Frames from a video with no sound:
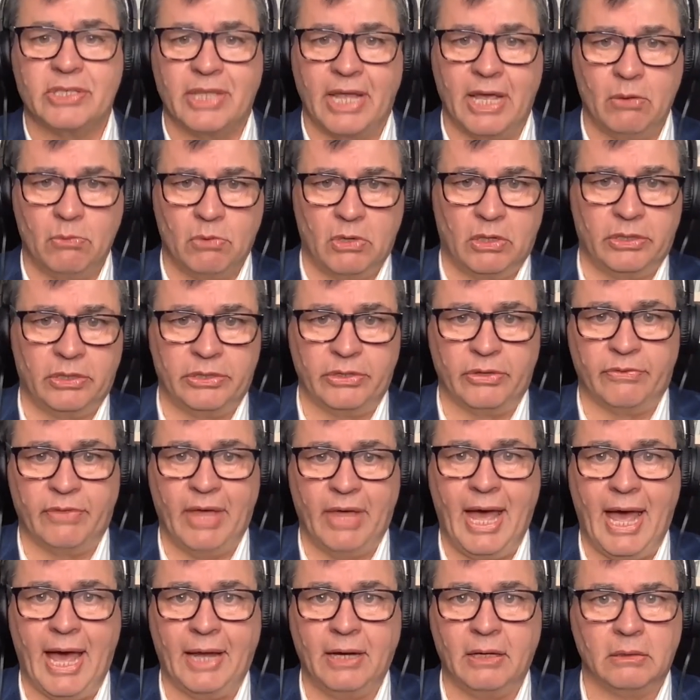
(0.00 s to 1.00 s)
they will do
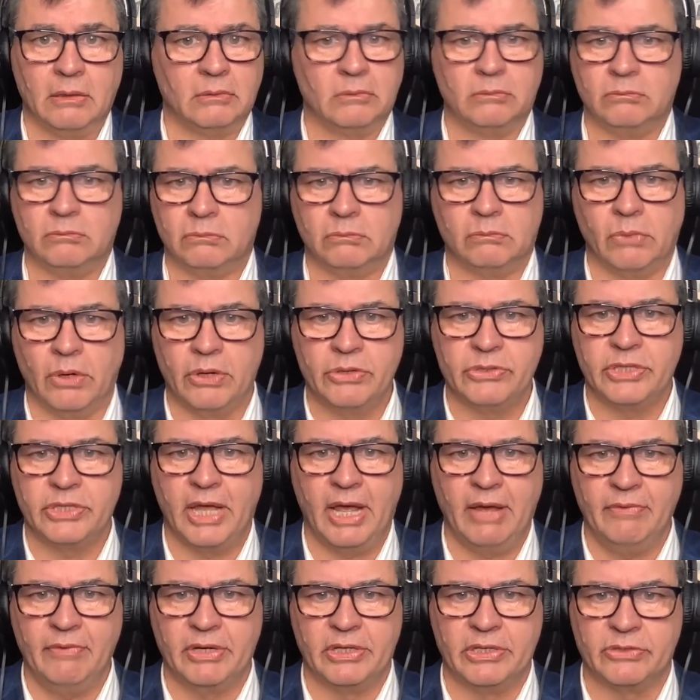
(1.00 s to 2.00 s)
that. Where's
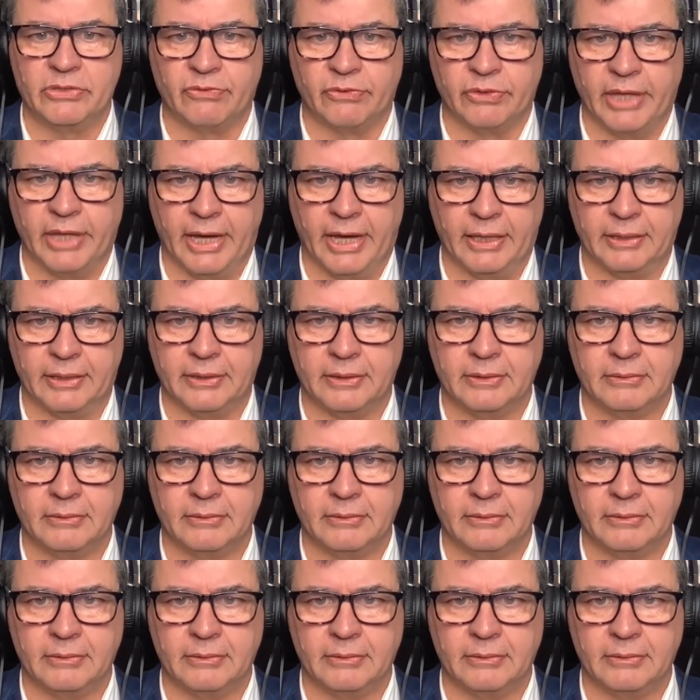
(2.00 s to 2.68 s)
the evidence for that?